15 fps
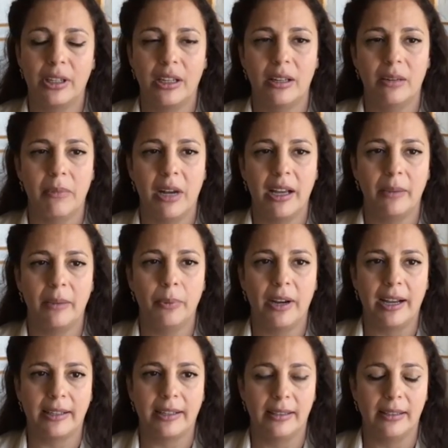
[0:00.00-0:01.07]
in my
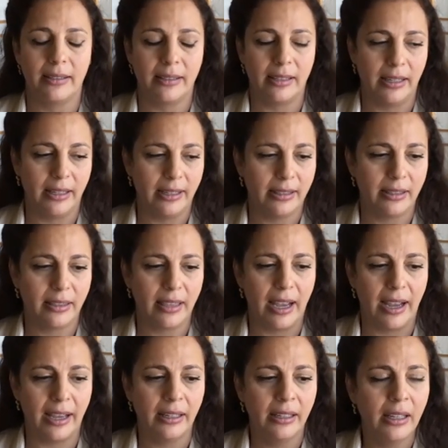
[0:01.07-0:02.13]
practice is that